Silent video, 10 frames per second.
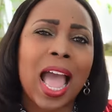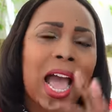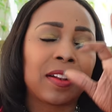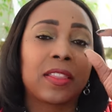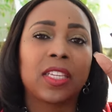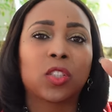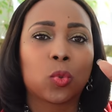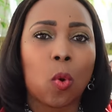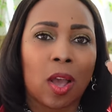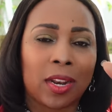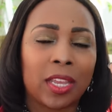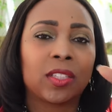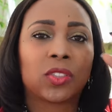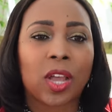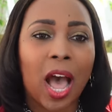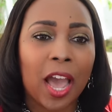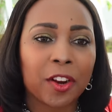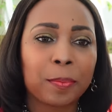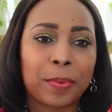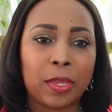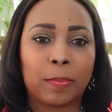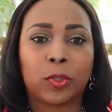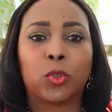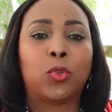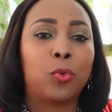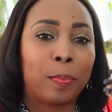And this one is to hire people to do